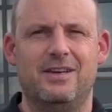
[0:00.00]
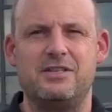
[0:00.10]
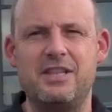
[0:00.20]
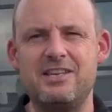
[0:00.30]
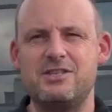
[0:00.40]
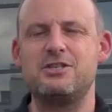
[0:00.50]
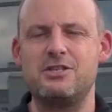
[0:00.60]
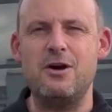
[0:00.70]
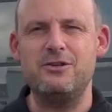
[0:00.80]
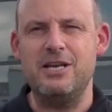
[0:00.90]
So that's the
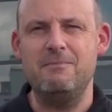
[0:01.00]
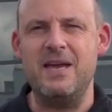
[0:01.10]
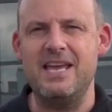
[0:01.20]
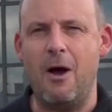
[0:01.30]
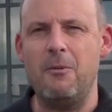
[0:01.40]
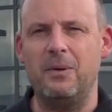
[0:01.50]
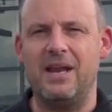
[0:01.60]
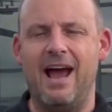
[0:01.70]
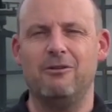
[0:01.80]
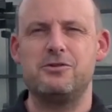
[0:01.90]
Star GB open
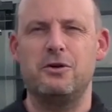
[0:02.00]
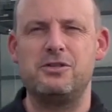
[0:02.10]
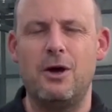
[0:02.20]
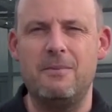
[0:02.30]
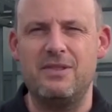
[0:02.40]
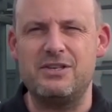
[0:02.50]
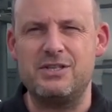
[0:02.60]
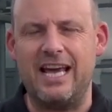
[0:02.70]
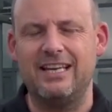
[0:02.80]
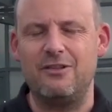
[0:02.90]
house, October the
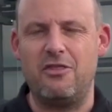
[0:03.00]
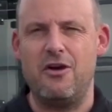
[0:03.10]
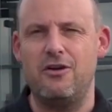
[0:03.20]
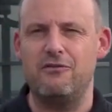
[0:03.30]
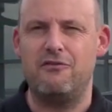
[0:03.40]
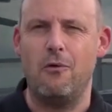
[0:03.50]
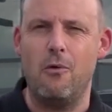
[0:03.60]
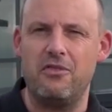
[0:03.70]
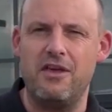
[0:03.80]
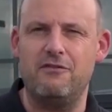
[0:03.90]
2nd, 3rd and
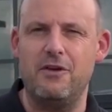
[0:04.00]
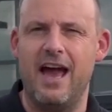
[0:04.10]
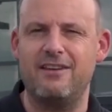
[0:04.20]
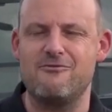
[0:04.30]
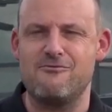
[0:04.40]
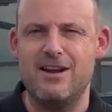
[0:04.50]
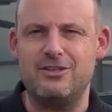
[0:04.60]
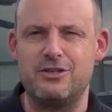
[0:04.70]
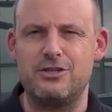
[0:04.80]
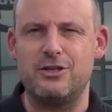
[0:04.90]
4th if you hadn't
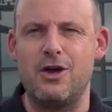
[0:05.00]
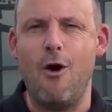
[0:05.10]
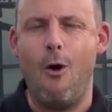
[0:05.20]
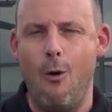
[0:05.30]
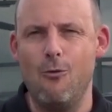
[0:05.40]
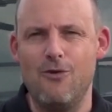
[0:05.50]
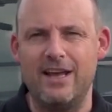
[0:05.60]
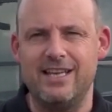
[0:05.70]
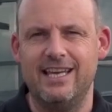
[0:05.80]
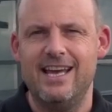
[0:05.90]
registered
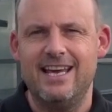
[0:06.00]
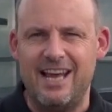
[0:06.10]
already.